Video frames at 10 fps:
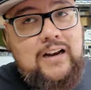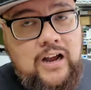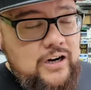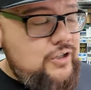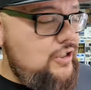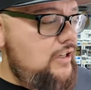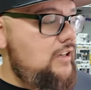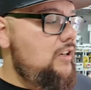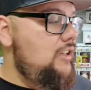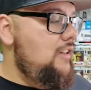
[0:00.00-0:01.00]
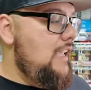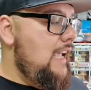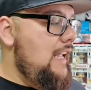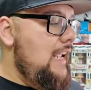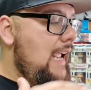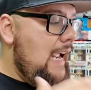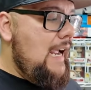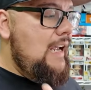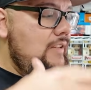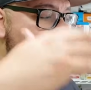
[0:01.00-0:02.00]
auction that
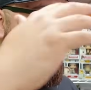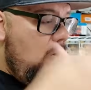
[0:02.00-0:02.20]
has